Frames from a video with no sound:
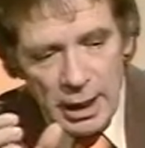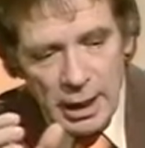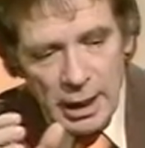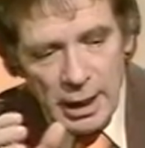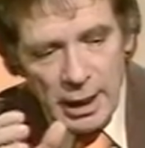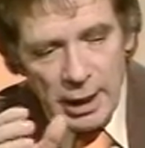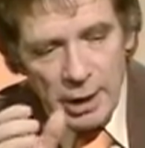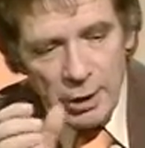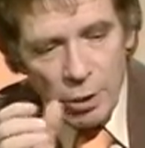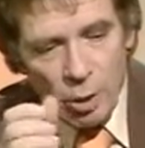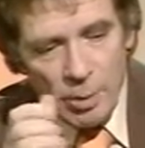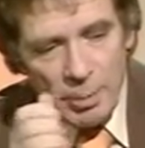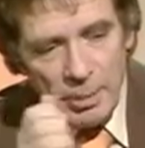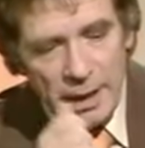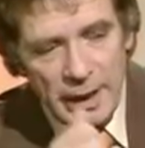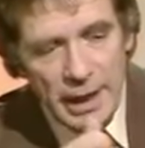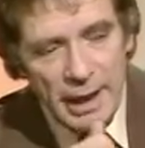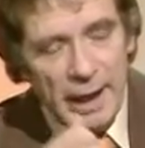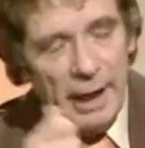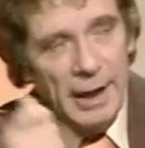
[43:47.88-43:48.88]
he
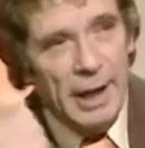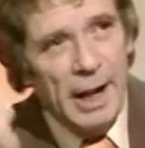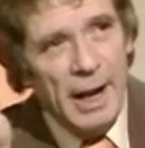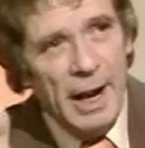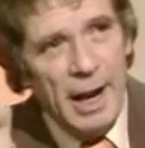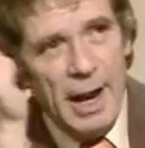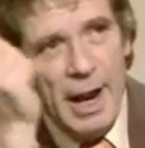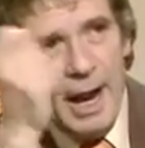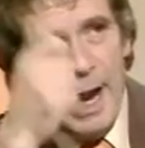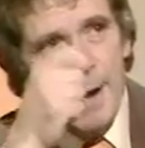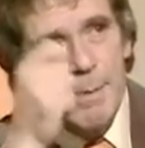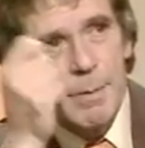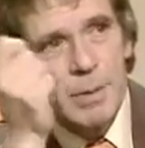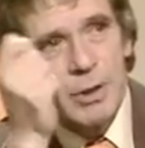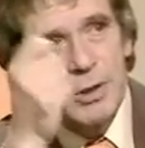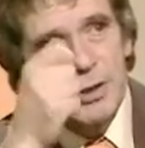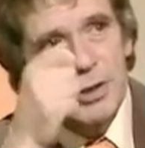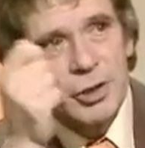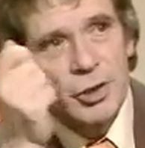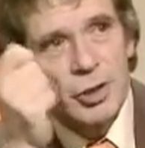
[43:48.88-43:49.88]
normally
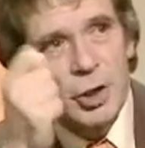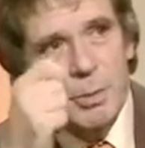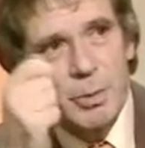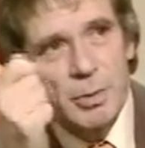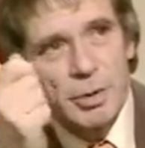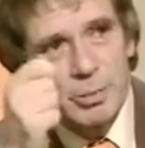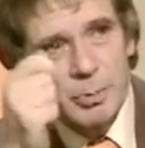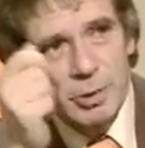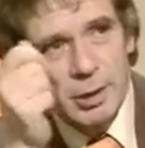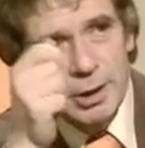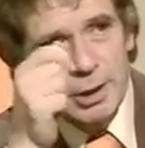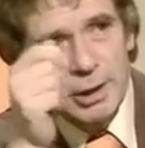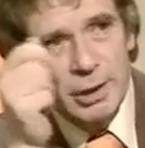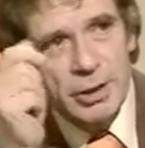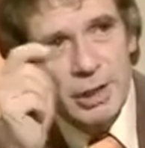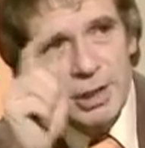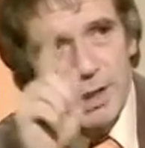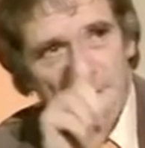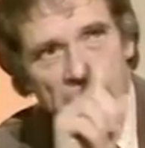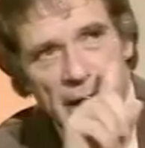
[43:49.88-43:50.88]
hammers the top of them with a little
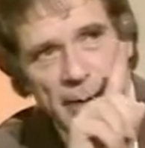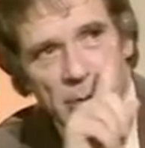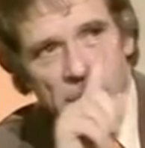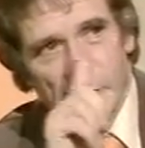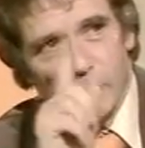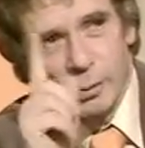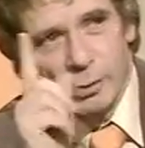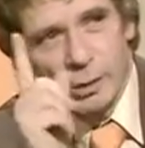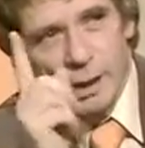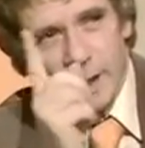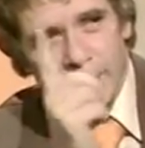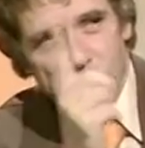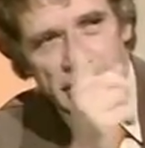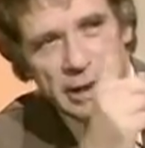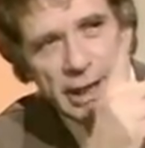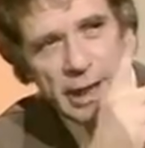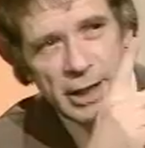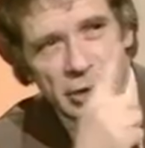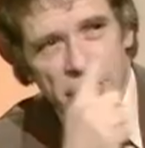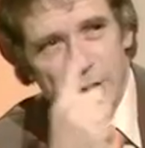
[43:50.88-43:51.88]
tin hammer all round
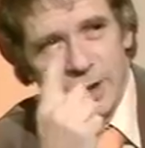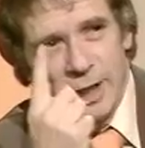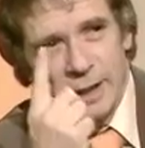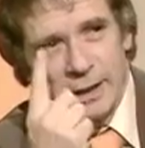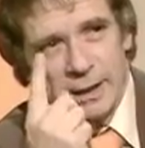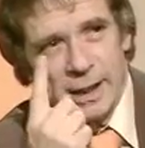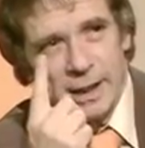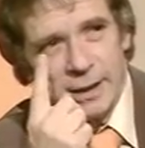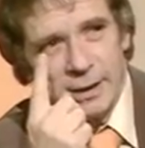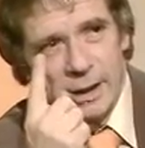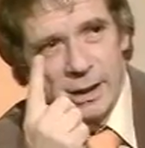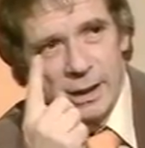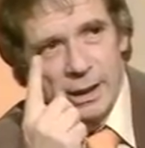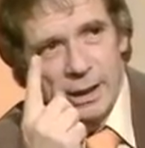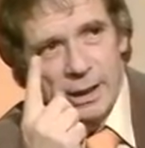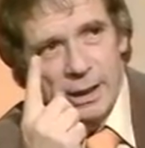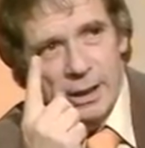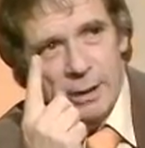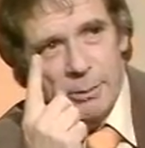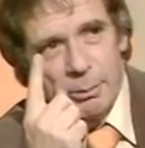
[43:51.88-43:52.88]
the edge like that.
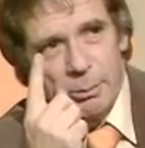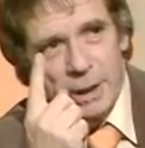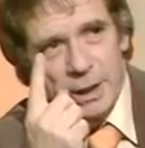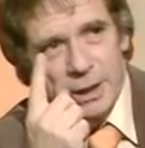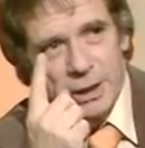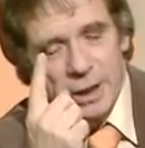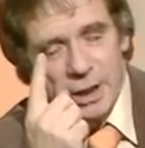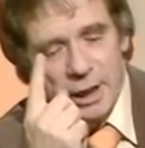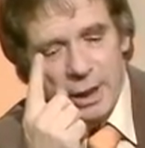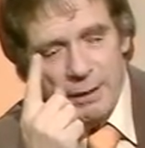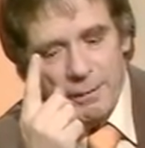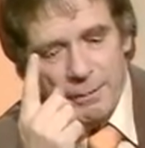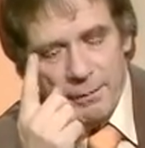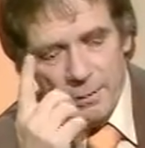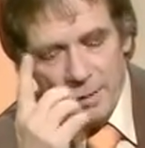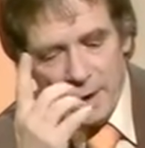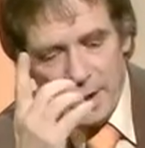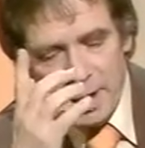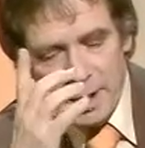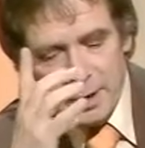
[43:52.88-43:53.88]
But if
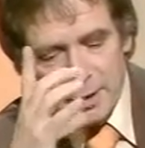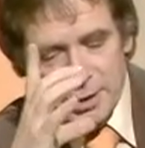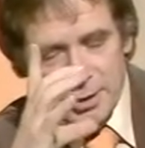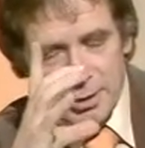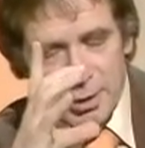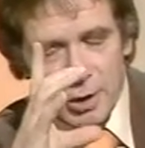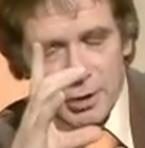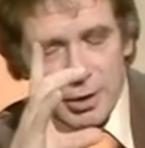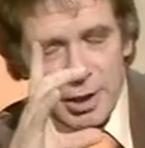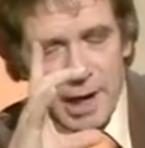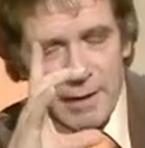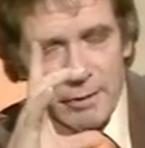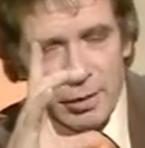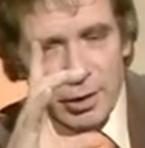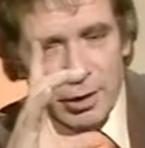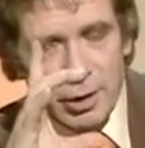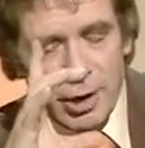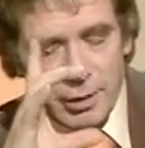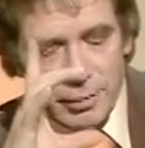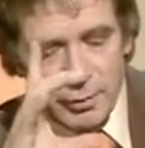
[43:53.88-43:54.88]
it's got to have a
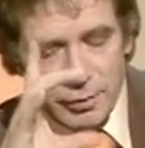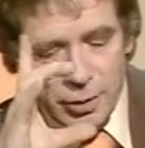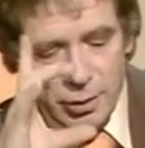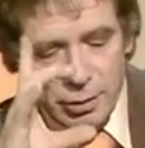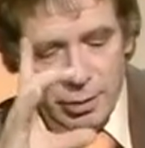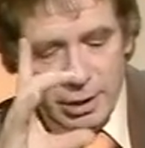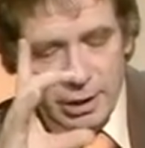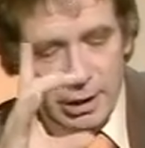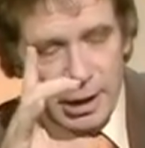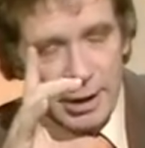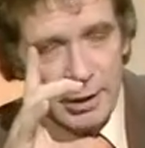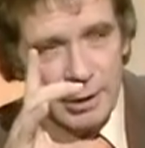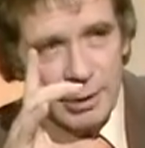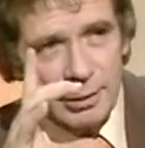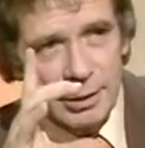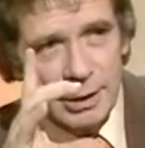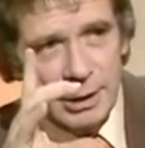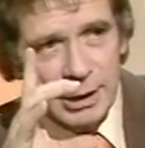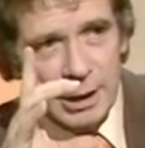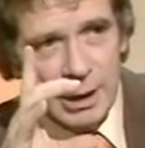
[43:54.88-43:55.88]
lot of tuning done
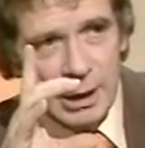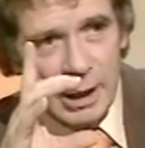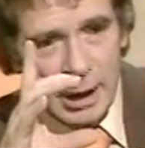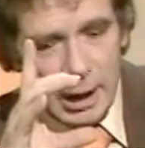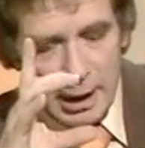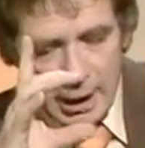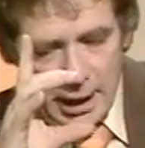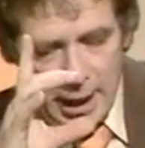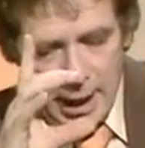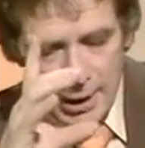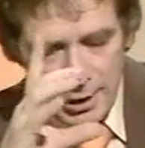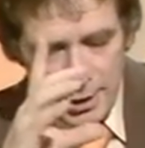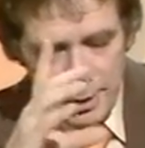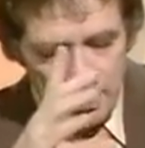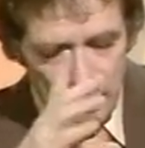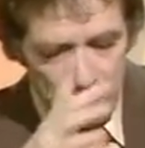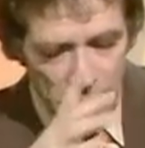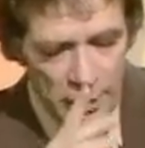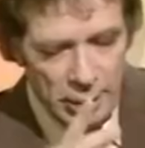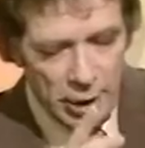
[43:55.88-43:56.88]
to it, he has
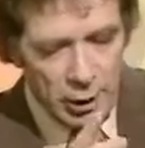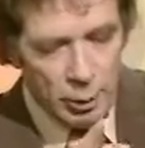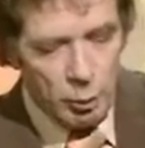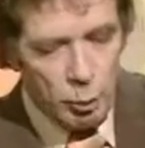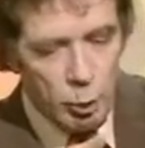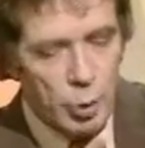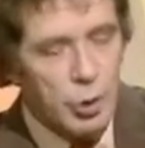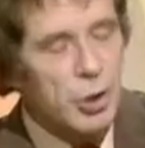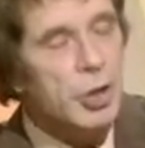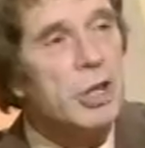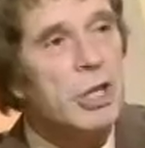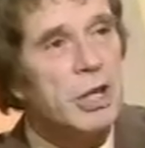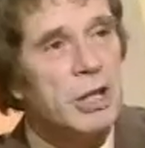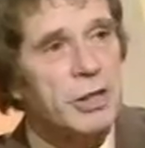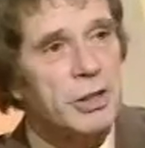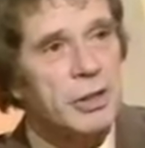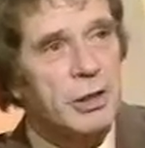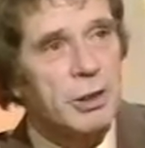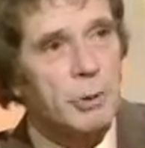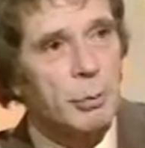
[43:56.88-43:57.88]
some little wooden
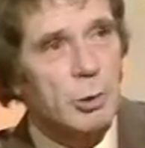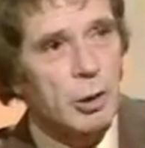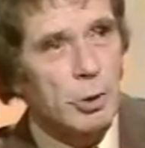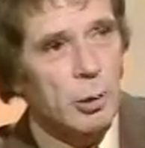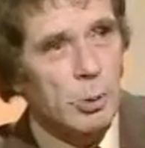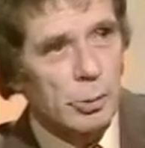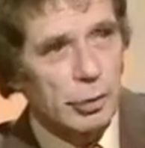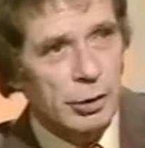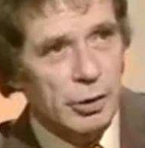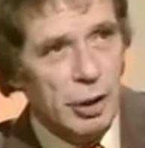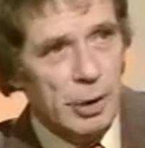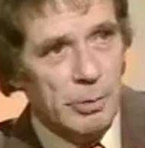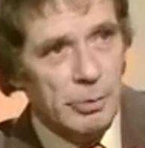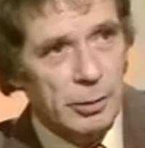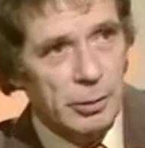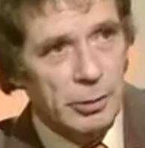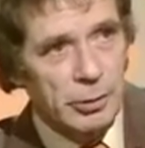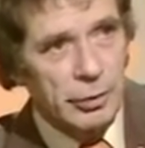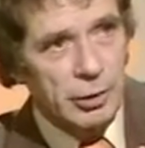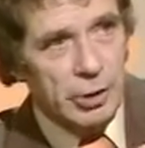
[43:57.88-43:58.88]
discs, which are called
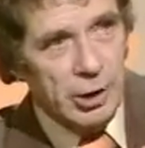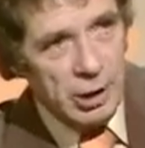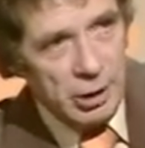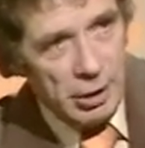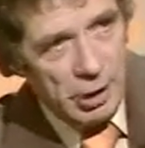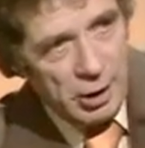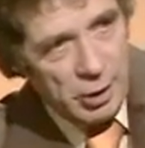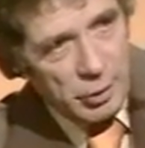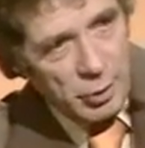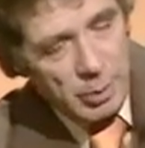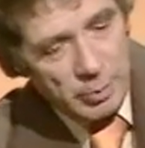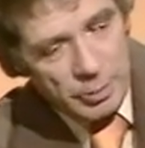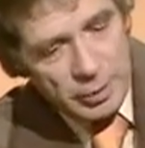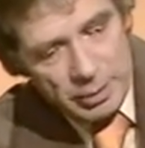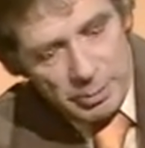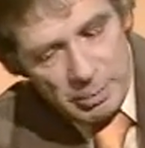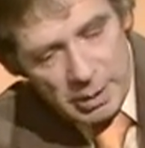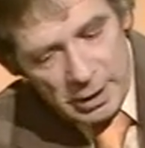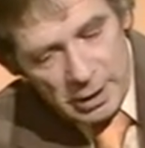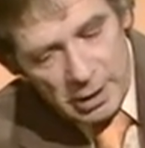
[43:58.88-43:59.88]
stopsels, and he drops
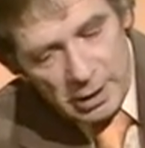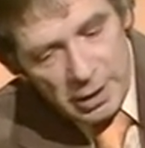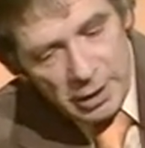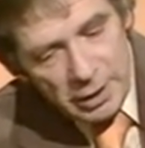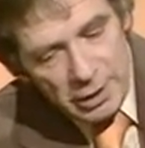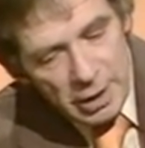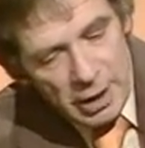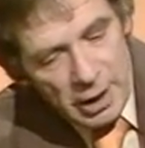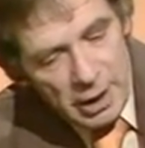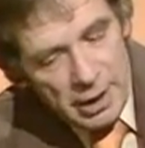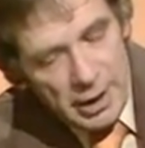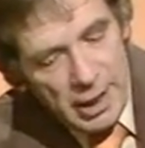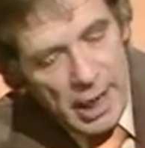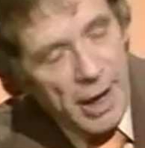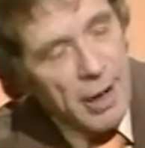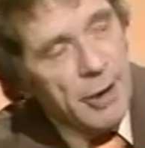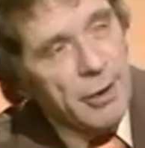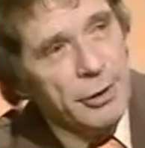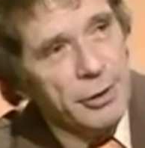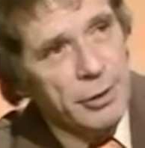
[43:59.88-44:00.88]
them in, and this
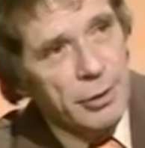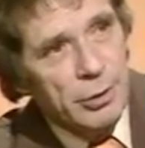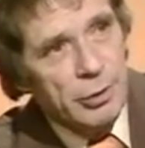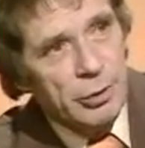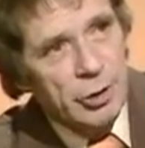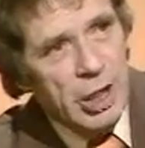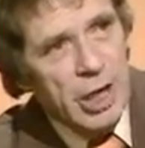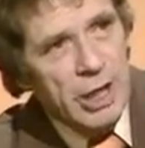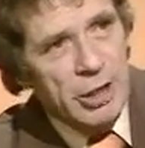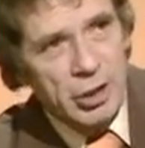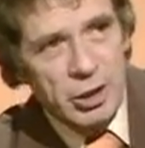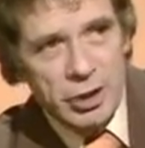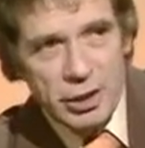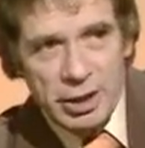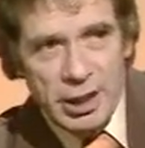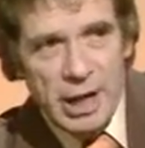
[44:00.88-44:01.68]
narrows or changes the